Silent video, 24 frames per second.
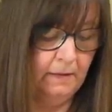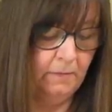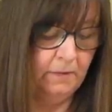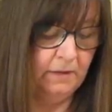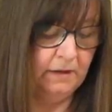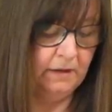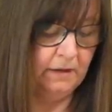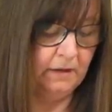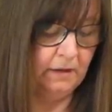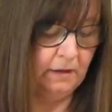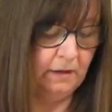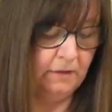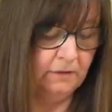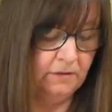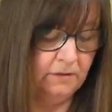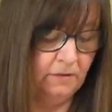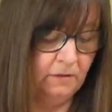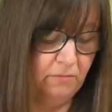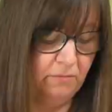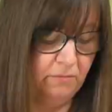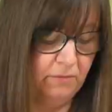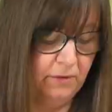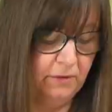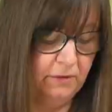but it goes
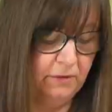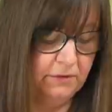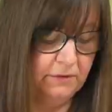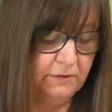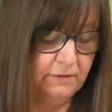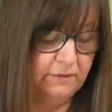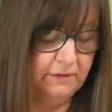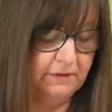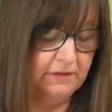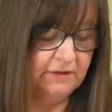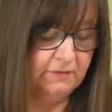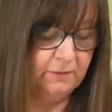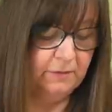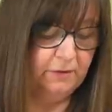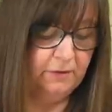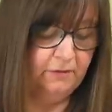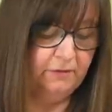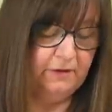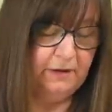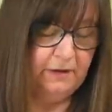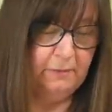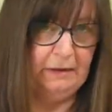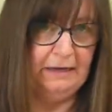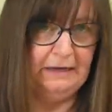on beautifully
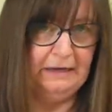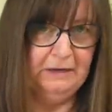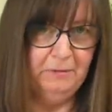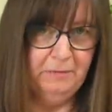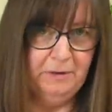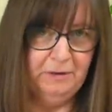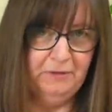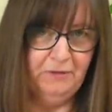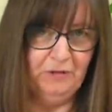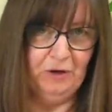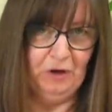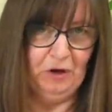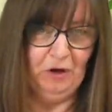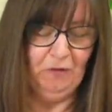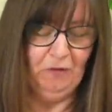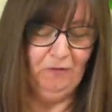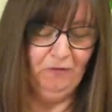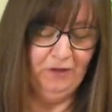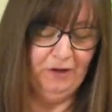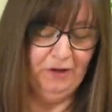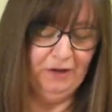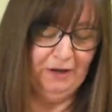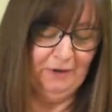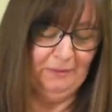smoothly. I'm a little bit of a
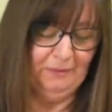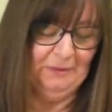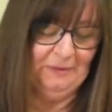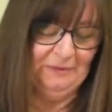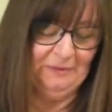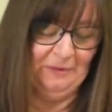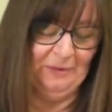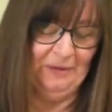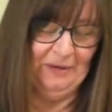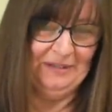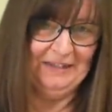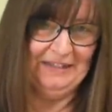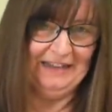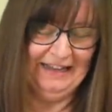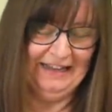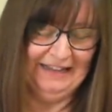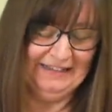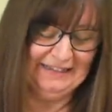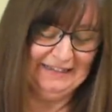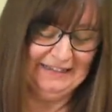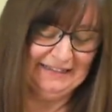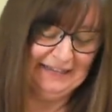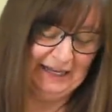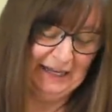convert. I'm
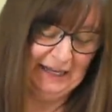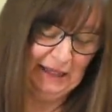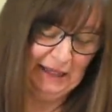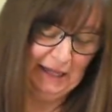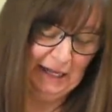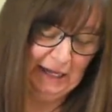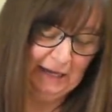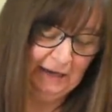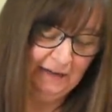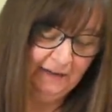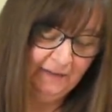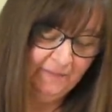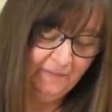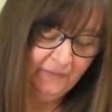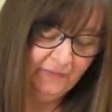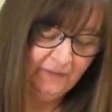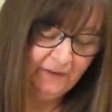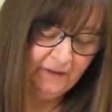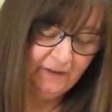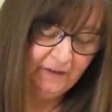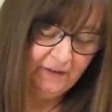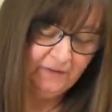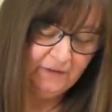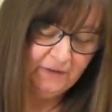scared to say that
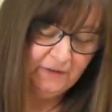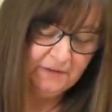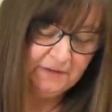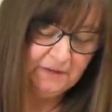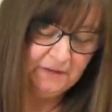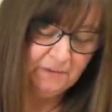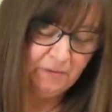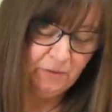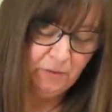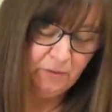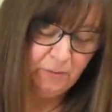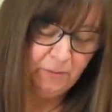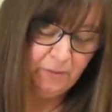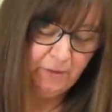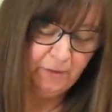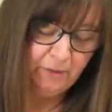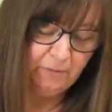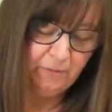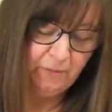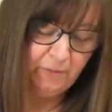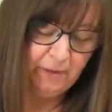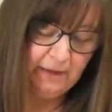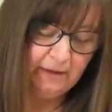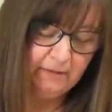of using a
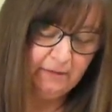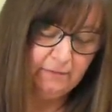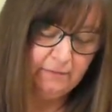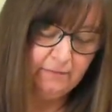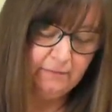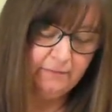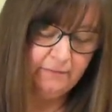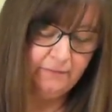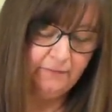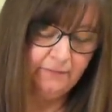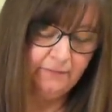ballpoint pen.